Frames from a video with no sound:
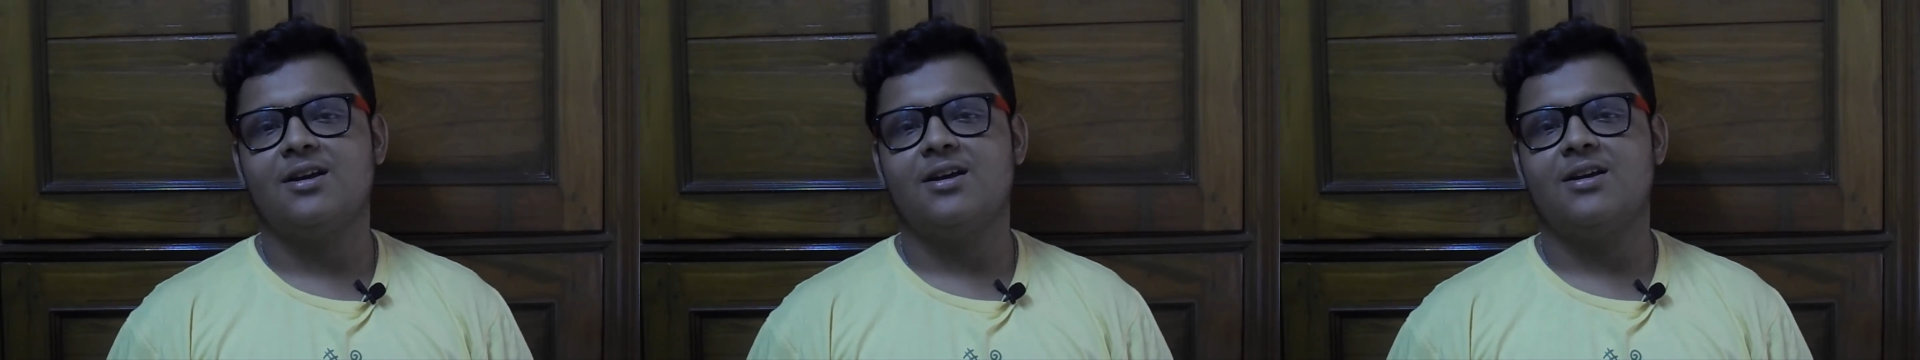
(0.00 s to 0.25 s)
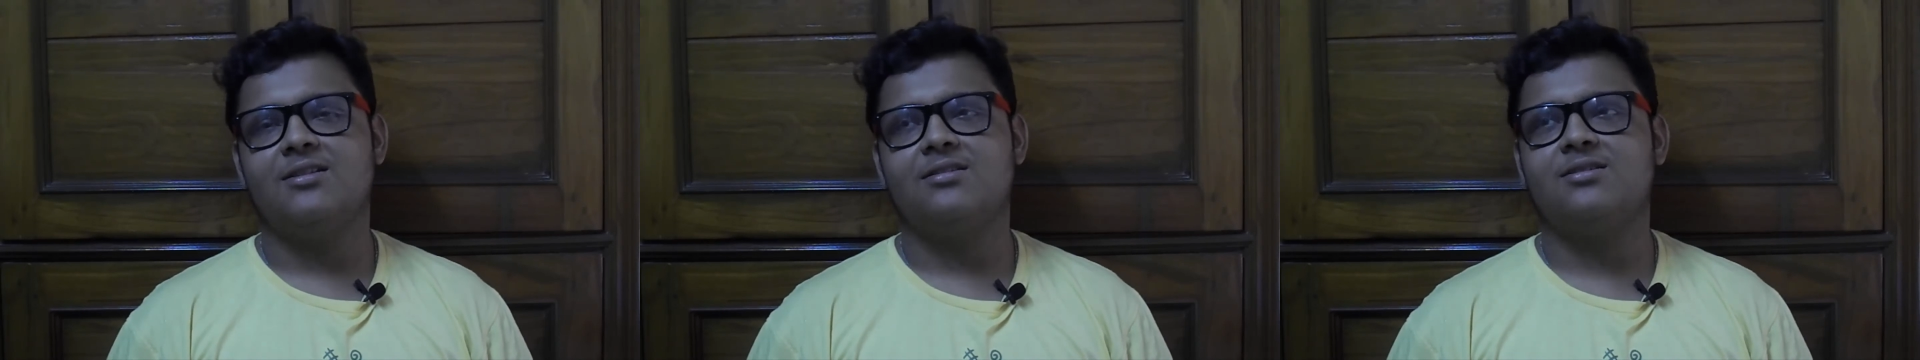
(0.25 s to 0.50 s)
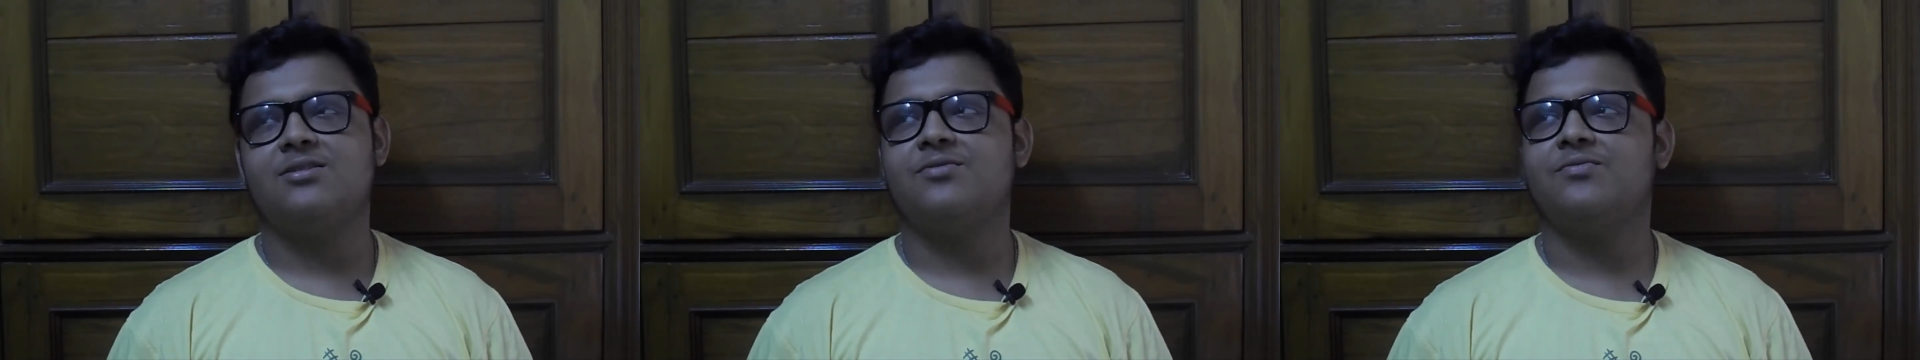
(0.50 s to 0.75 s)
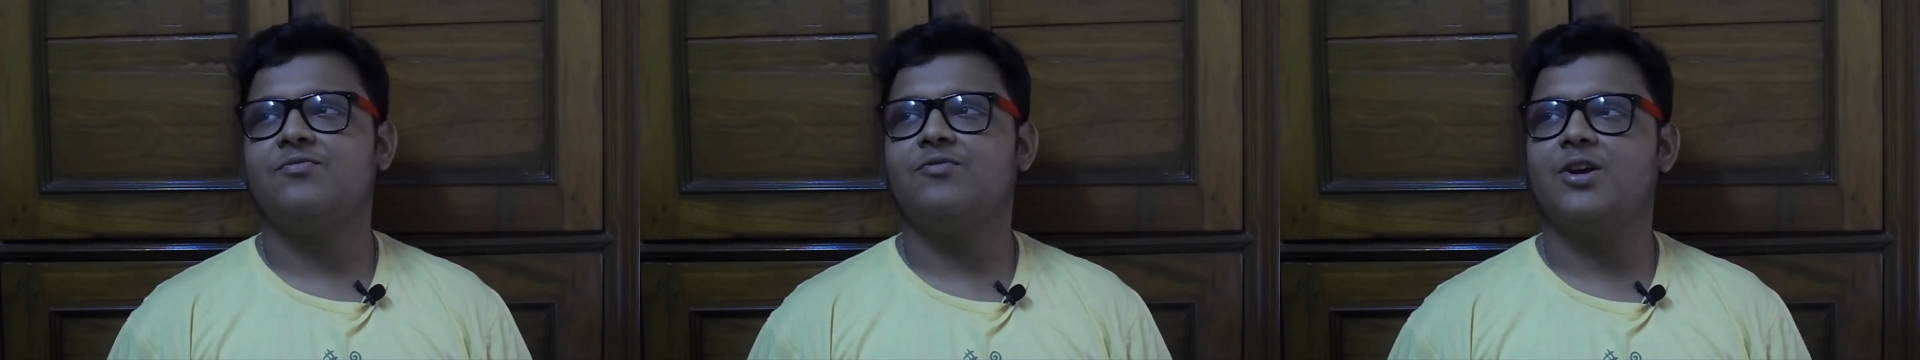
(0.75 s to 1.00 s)
It's
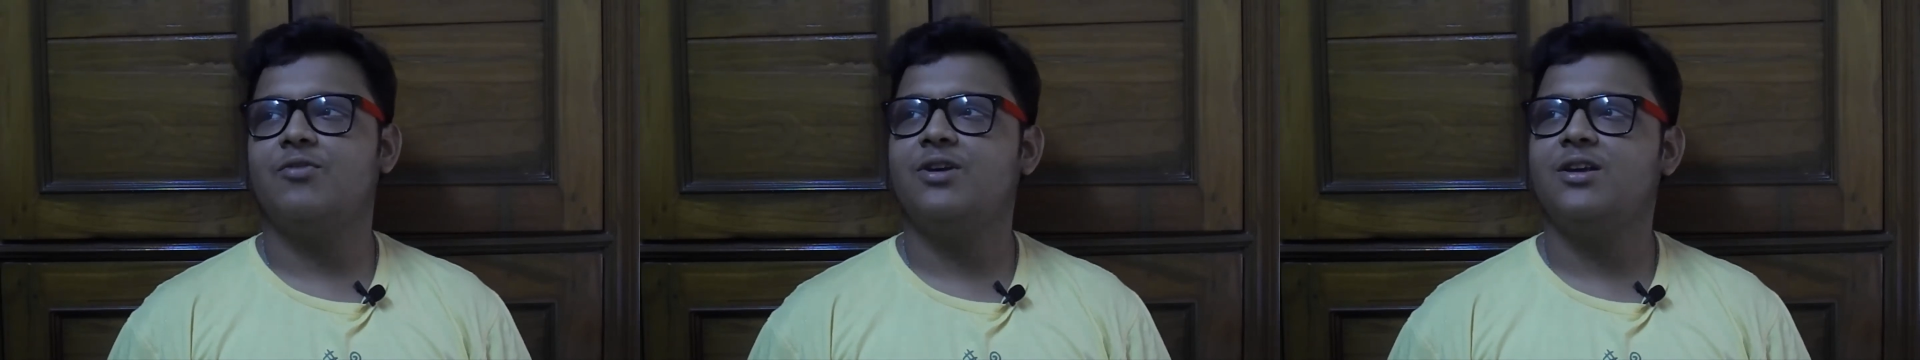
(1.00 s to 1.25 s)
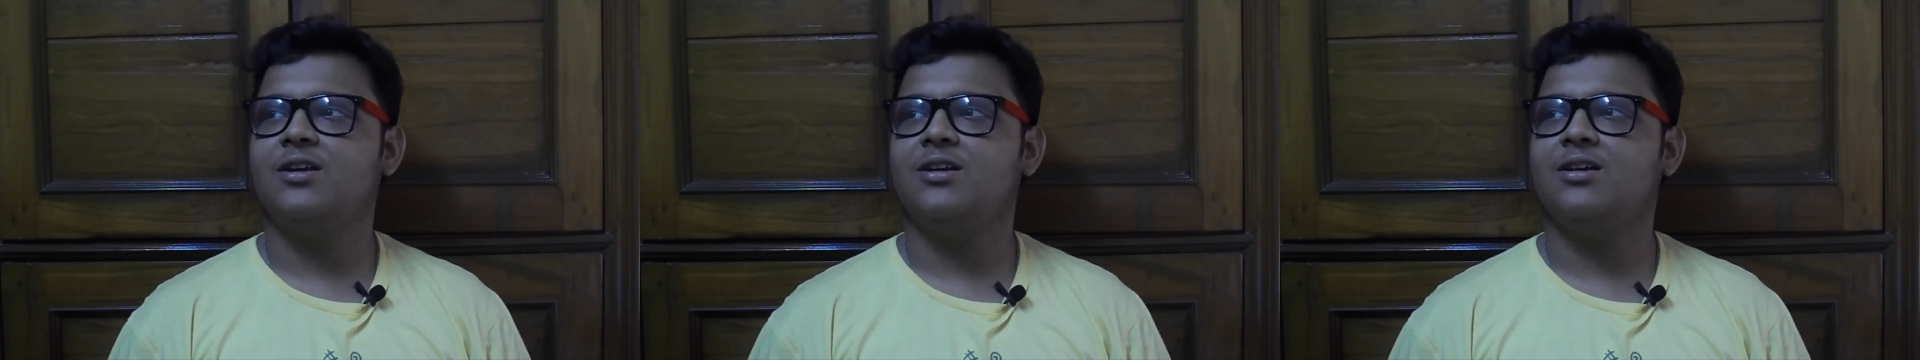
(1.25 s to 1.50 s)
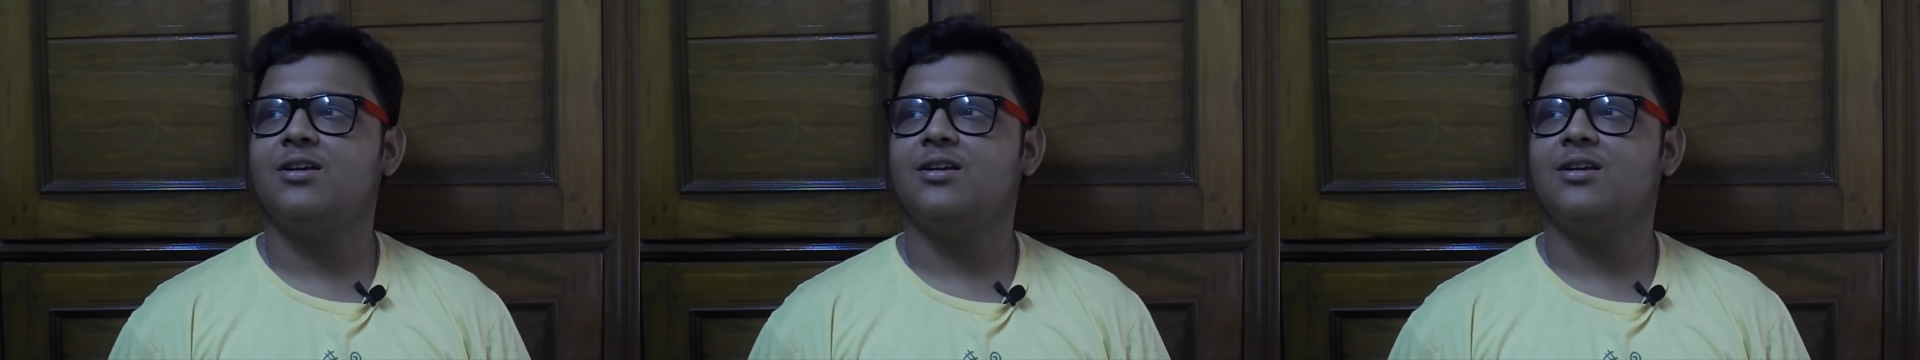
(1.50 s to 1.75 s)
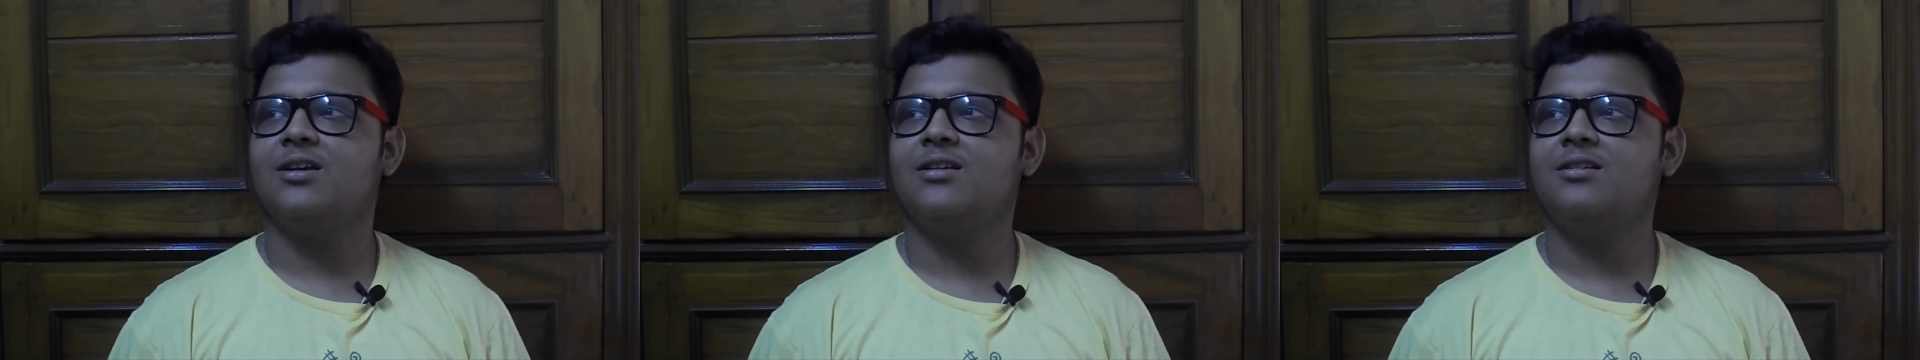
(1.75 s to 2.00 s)
very
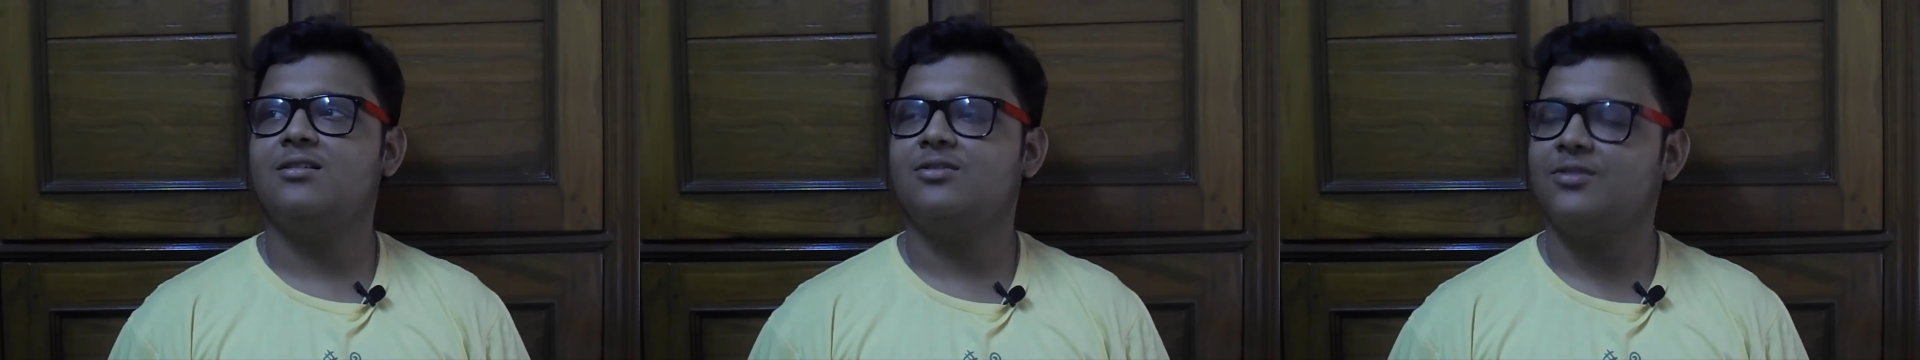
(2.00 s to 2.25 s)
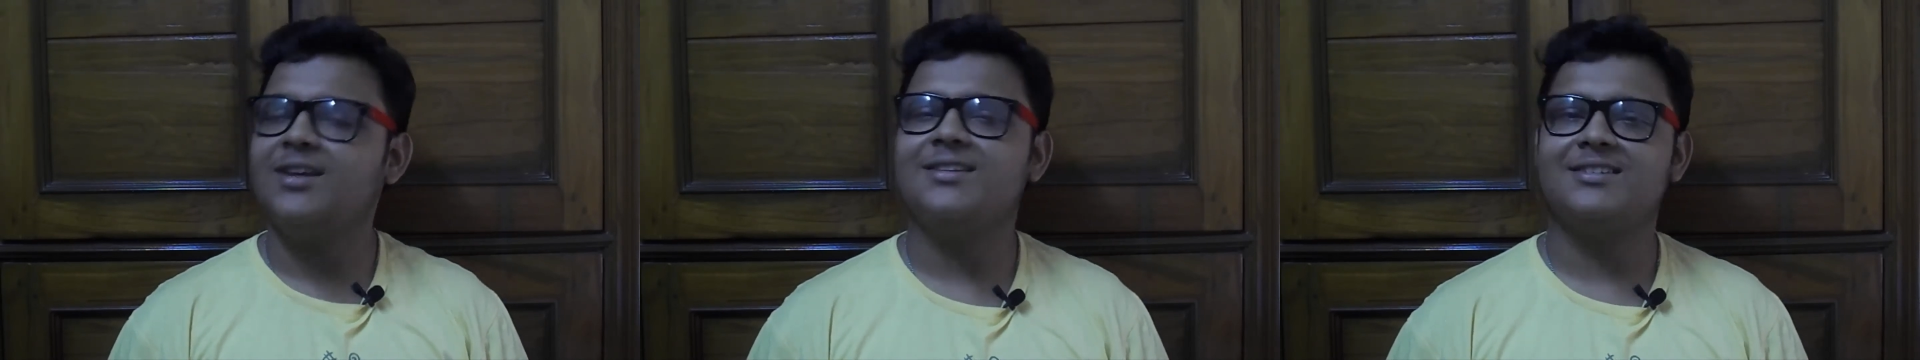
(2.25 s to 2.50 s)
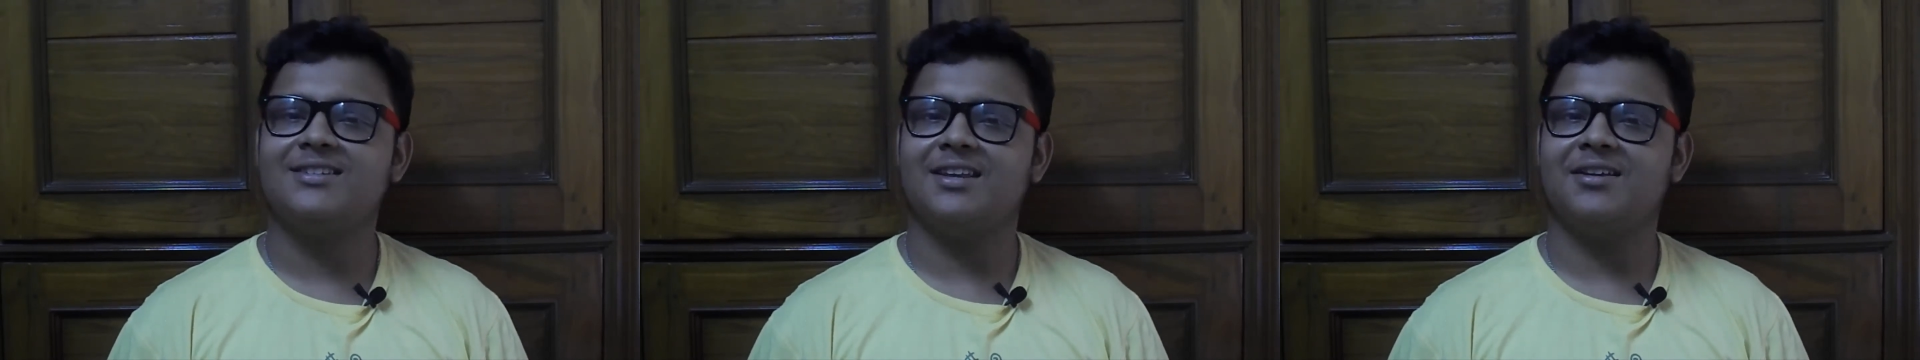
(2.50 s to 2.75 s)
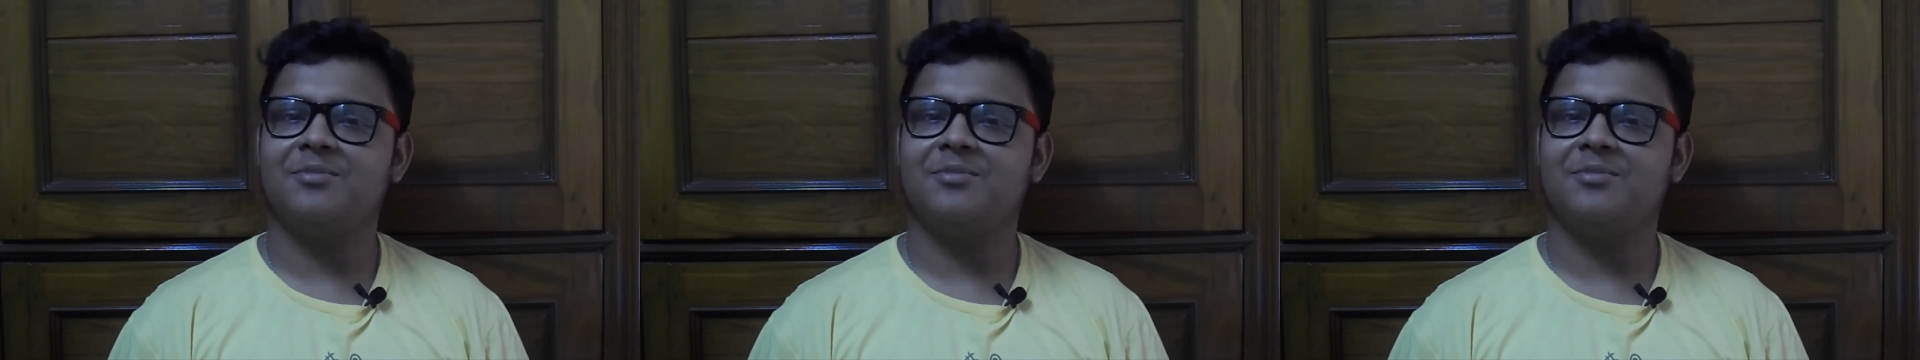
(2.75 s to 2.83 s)
interesting